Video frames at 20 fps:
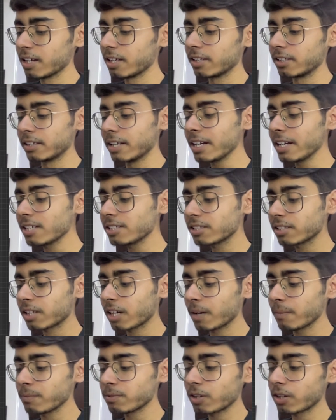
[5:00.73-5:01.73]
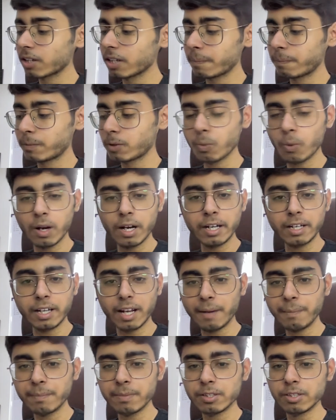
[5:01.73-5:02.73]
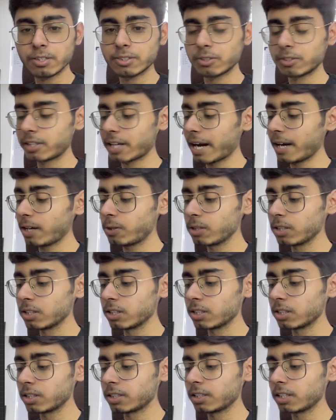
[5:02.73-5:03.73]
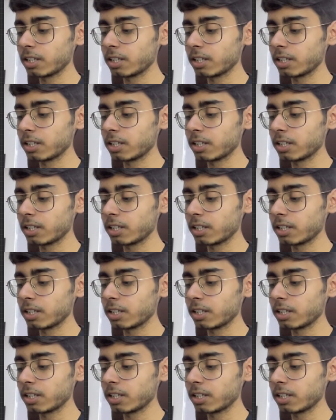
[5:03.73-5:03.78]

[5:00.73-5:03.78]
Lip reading: Next comes your crypto wallet app. So try to learn